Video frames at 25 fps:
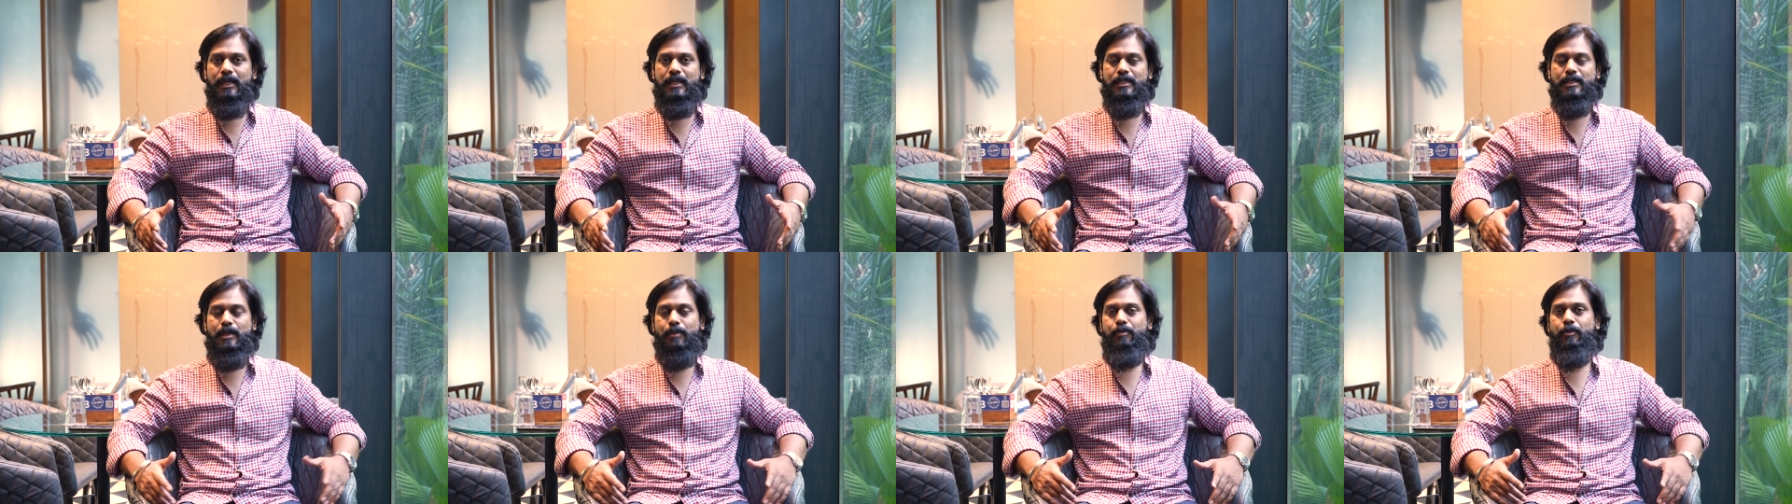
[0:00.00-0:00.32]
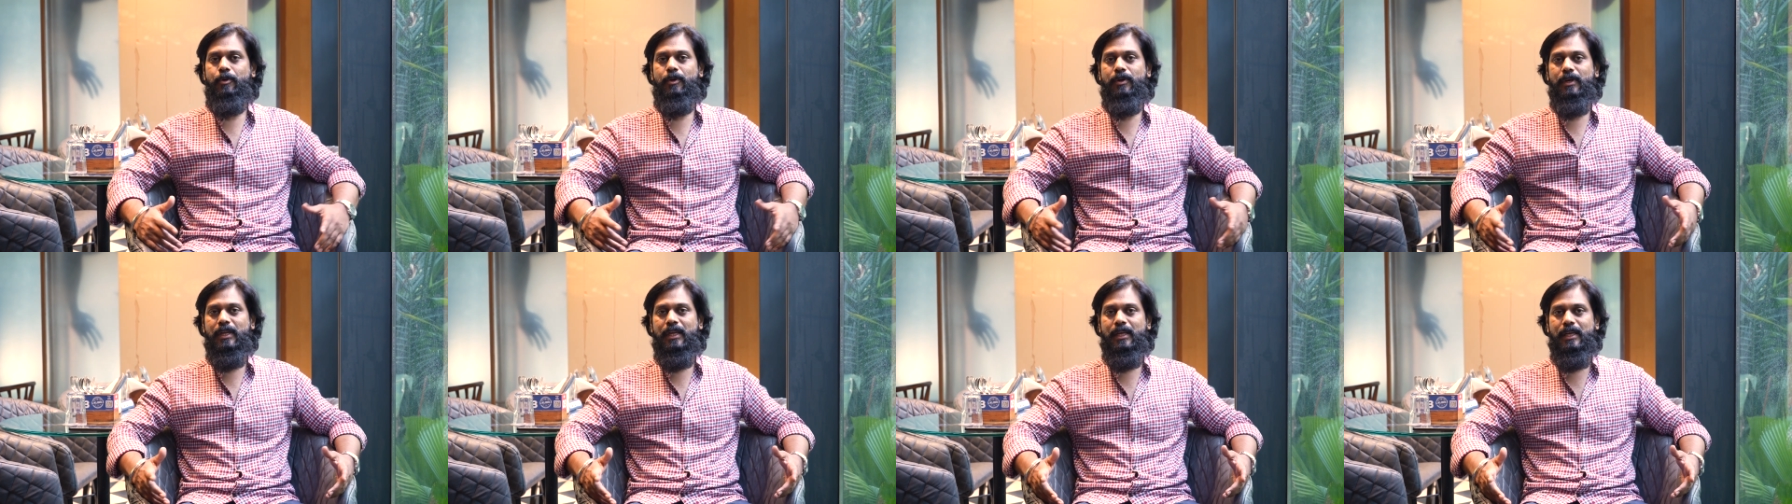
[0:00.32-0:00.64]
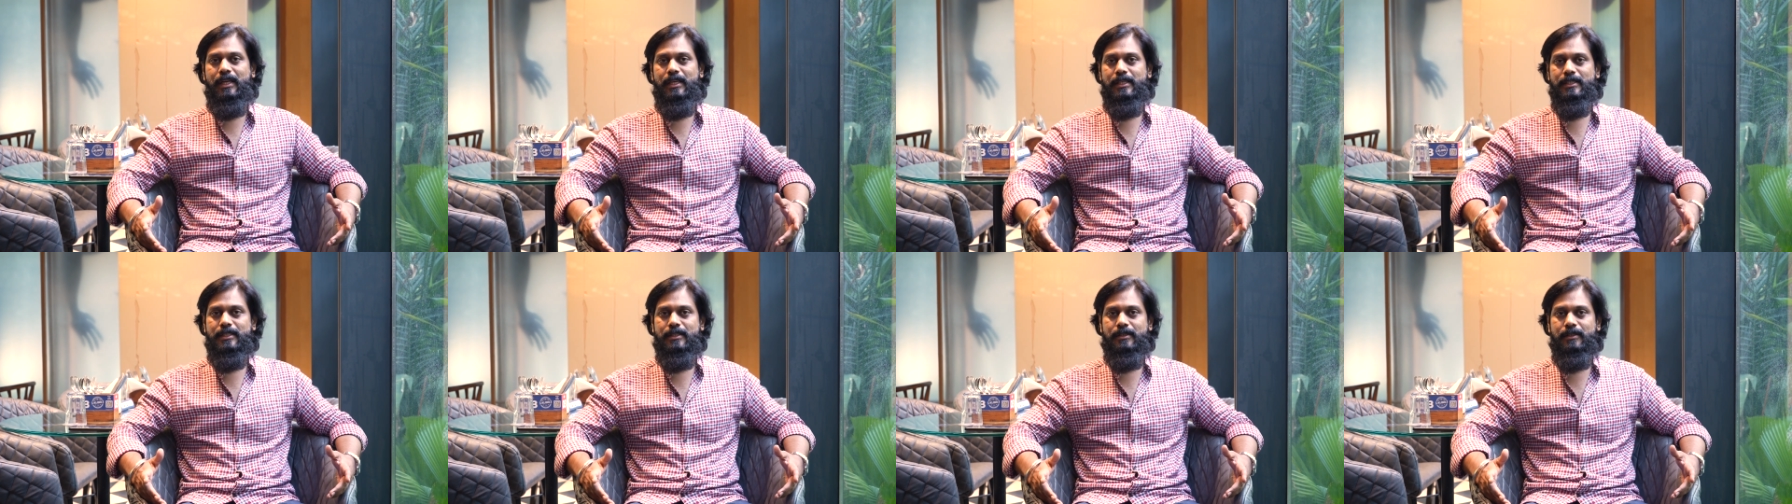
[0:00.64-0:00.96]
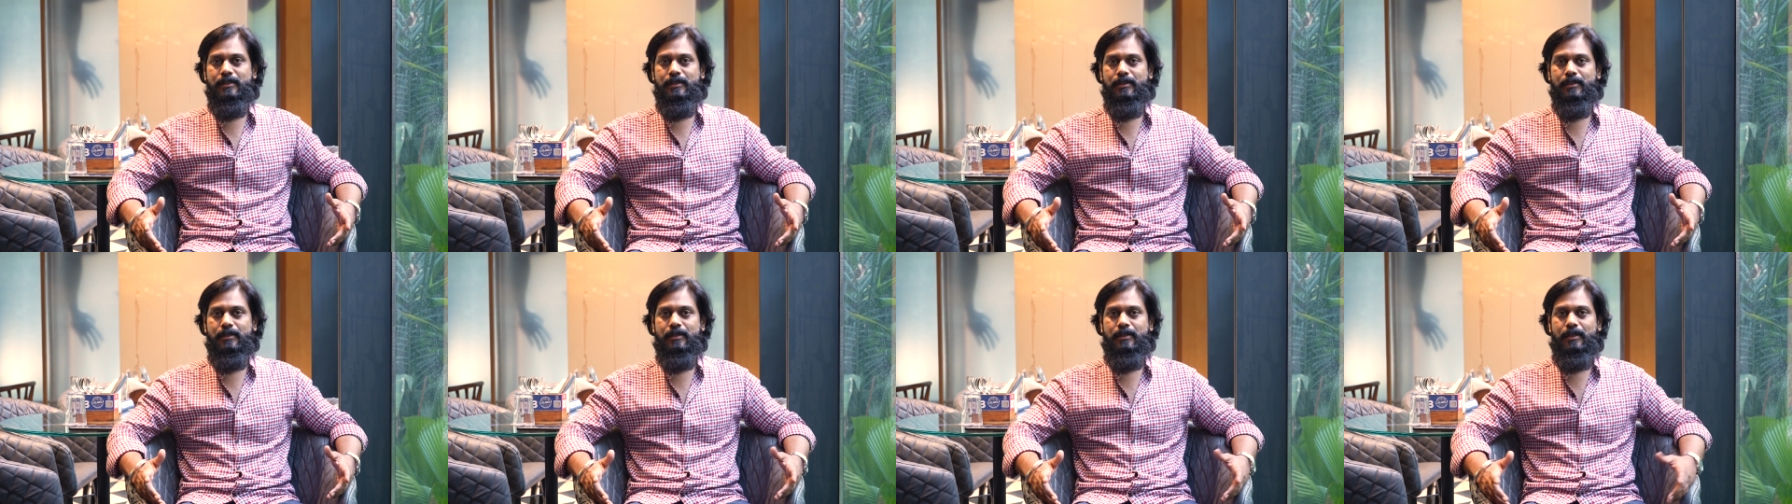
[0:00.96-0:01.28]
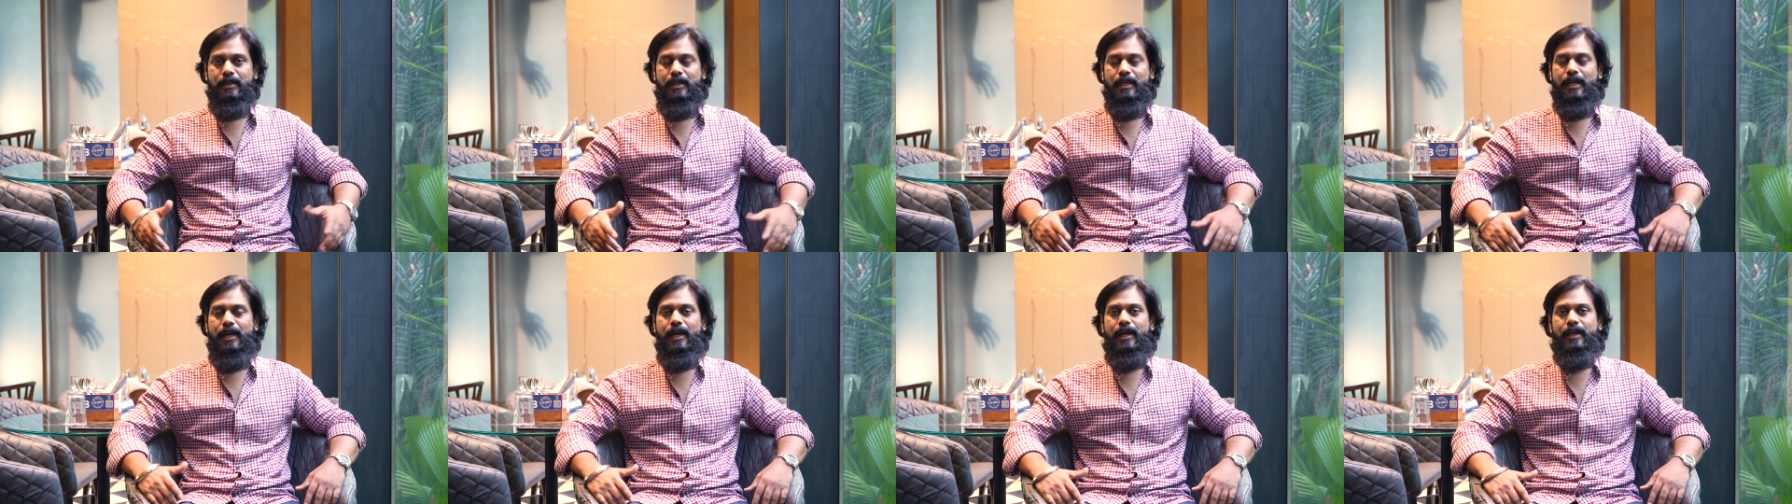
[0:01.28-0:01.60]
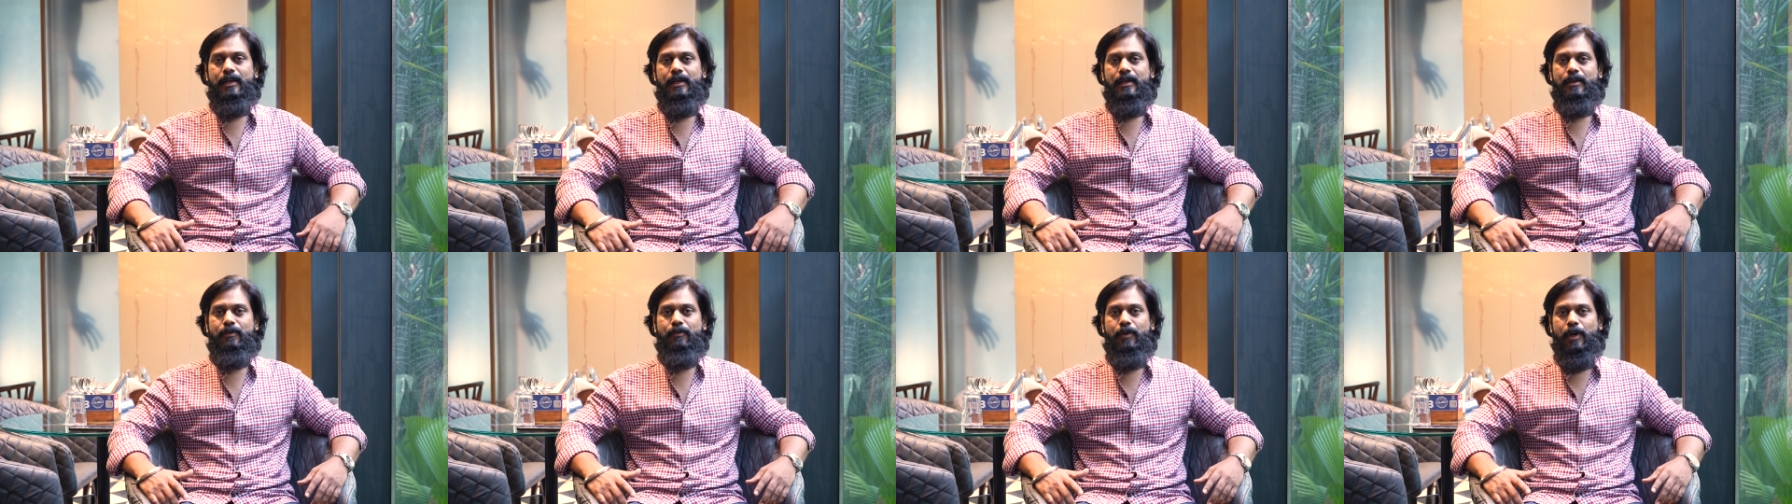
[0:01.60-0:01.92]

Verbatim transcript: supporting each other and a